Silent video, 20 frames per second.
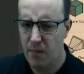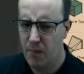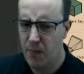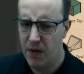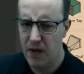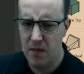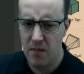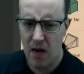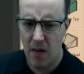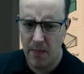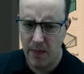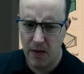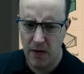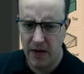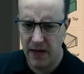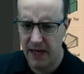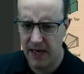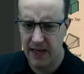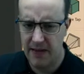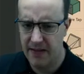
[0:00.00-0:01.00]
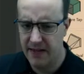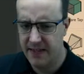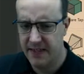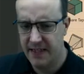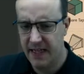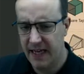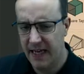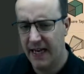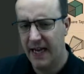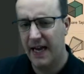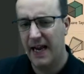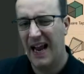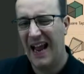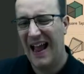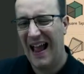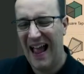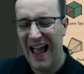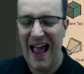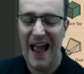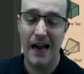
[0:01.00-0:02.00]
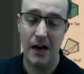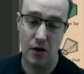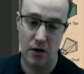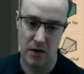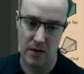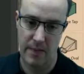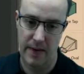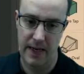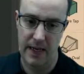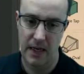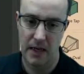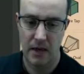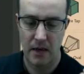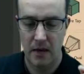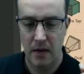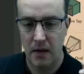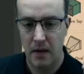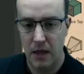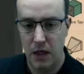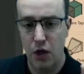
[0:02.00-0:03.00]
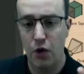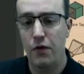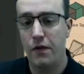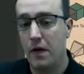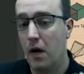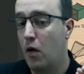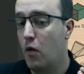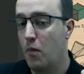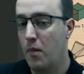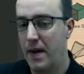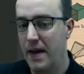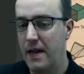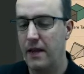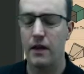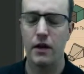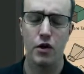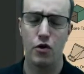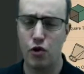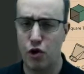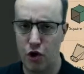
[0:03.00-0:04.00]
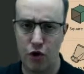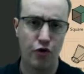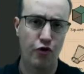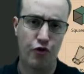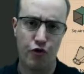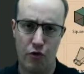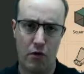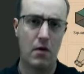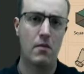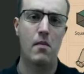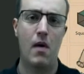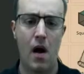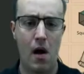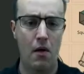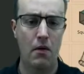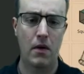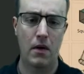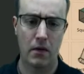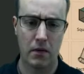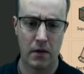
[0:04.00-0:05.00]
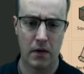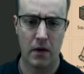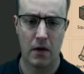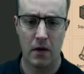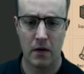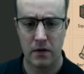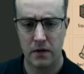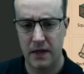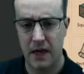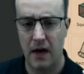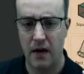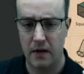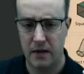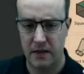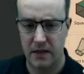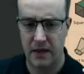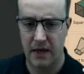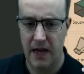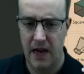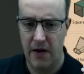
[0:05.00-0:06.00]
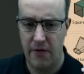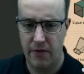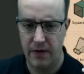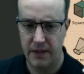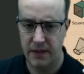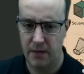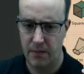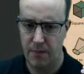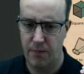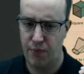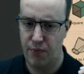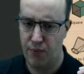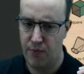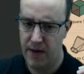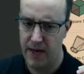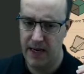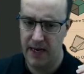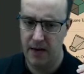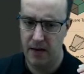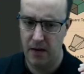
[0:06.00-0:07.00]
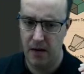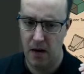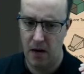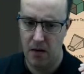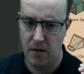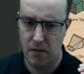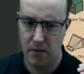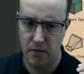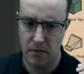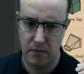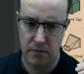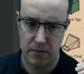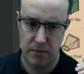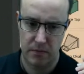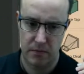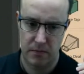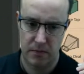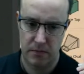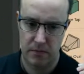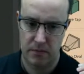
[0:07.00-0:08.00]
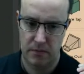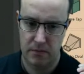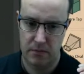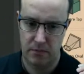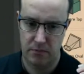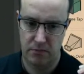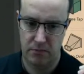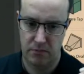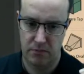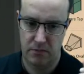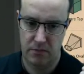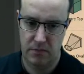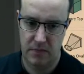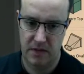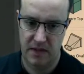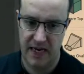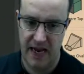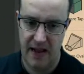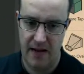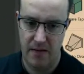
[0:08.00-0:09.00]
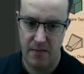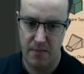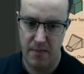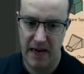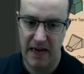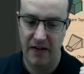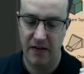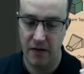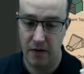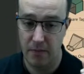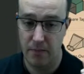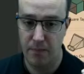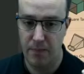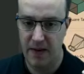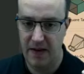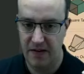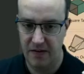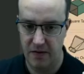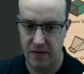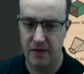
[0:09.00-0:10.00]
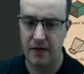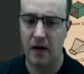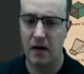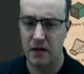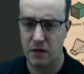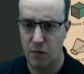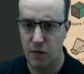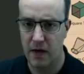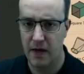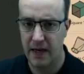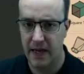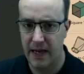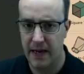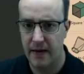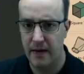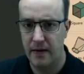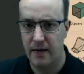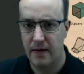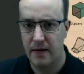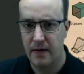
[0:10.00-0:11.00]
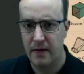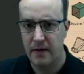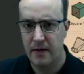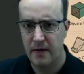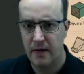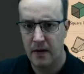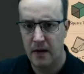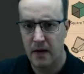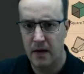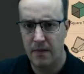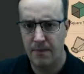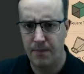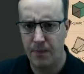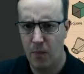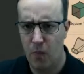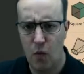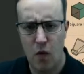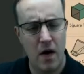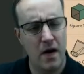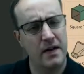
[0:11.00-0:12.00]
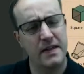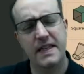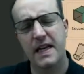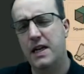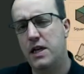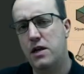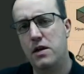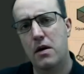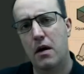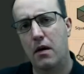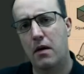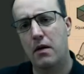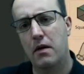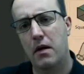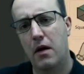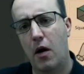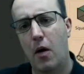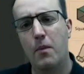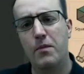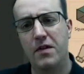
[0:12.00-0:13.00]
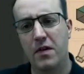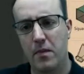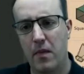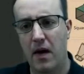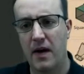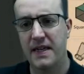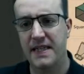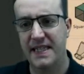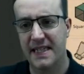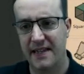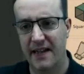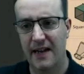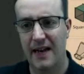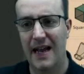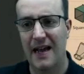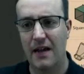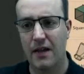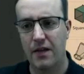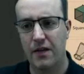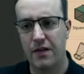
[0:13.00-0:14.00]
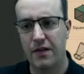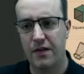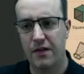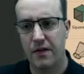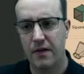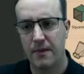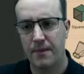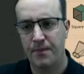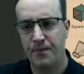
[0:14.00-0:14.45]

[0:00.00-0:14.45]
But you might be looking at this thinking, hang on a minute, you told me that you couldn't draw a mile-long duct, and here is a pretty long 10-meter piece of ductwork here. Why is it not optimizing the lengths?